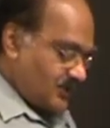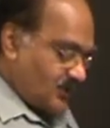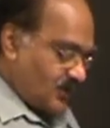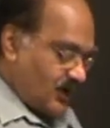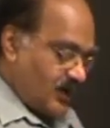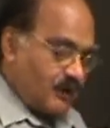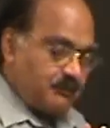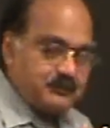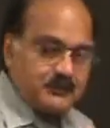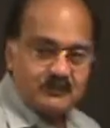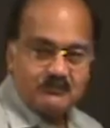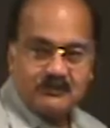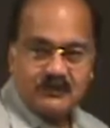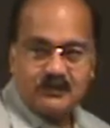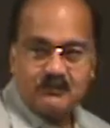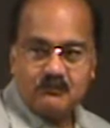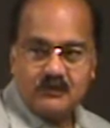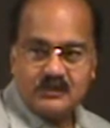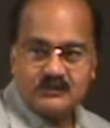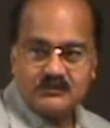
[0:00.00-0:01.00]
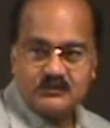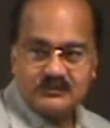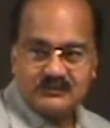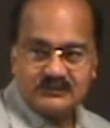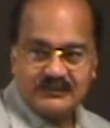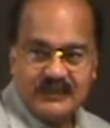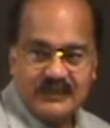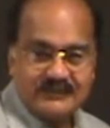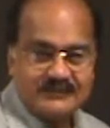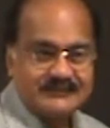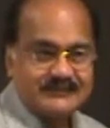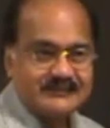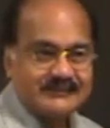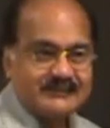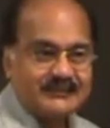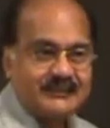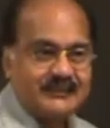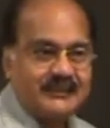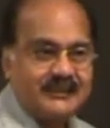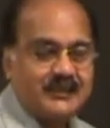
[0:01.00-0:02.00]
optimal module size.
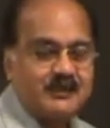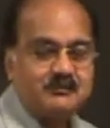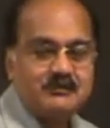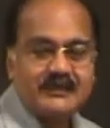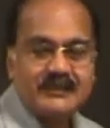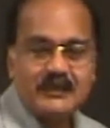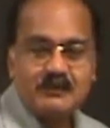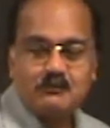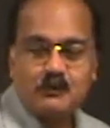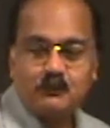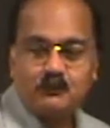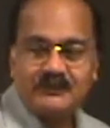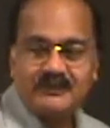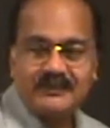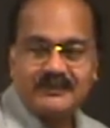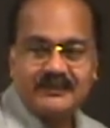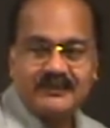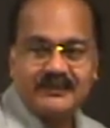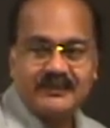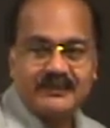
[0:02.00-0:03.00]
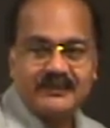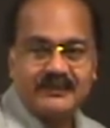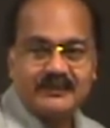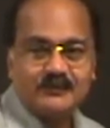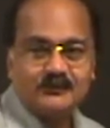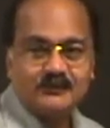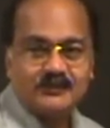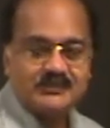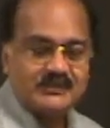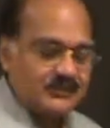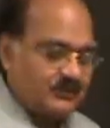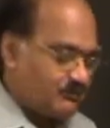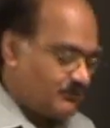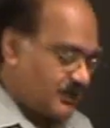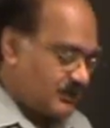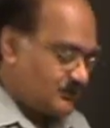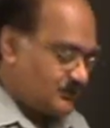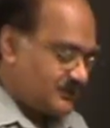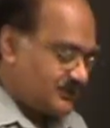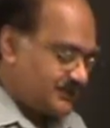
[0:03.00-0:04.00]
And we came up with a calculation of
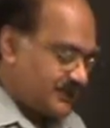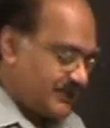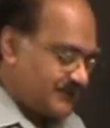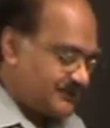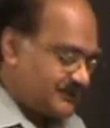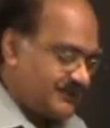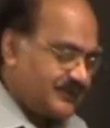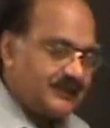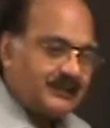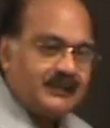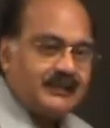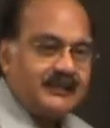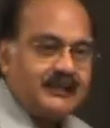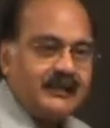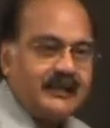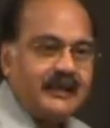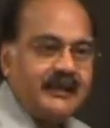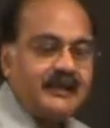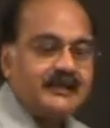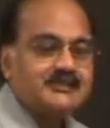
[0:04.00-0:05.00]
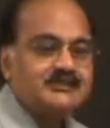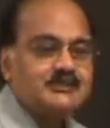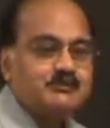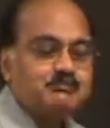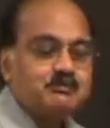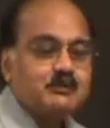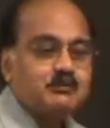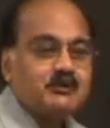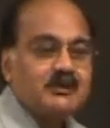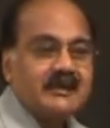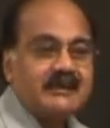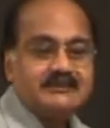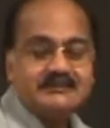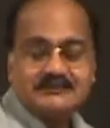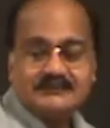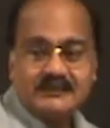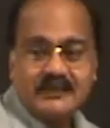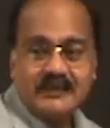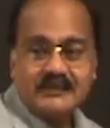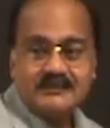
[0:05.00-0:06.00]
module size, and some people like
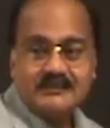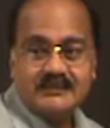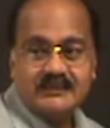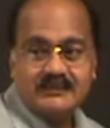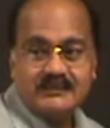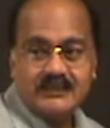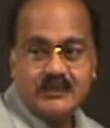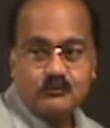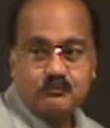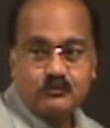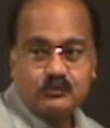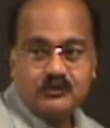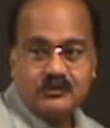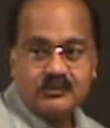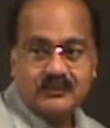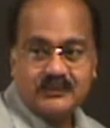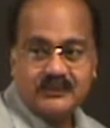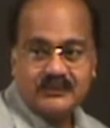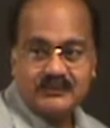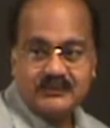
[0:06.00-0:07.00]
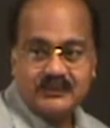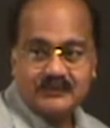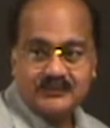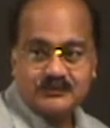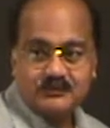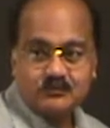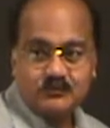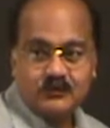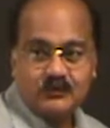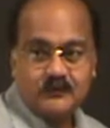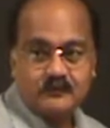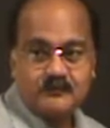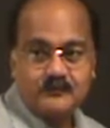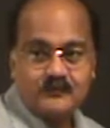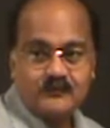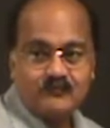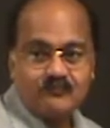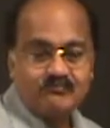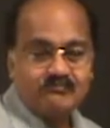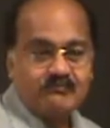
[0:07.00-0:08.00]
this idea and they have put it in a textbook
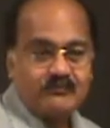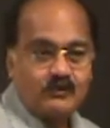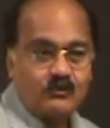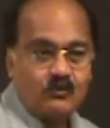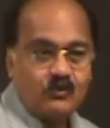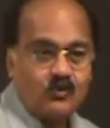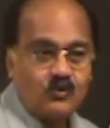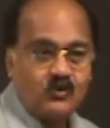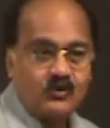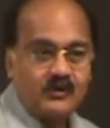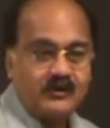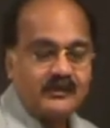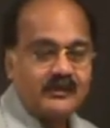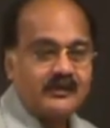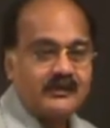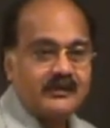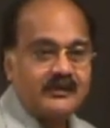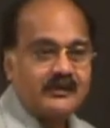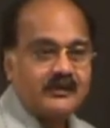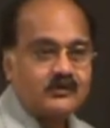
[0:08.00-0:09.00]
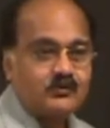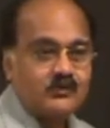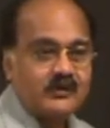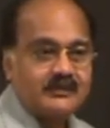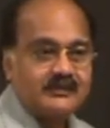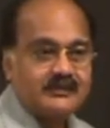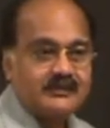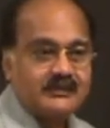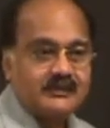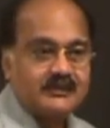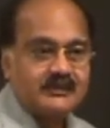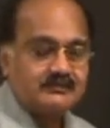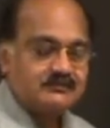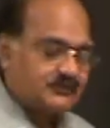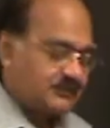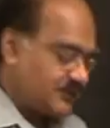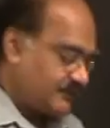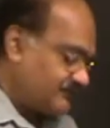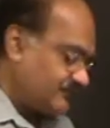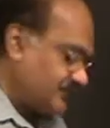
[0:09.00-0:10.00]
on quantitative
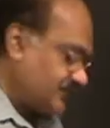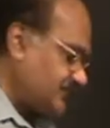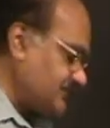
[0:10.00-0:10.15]
software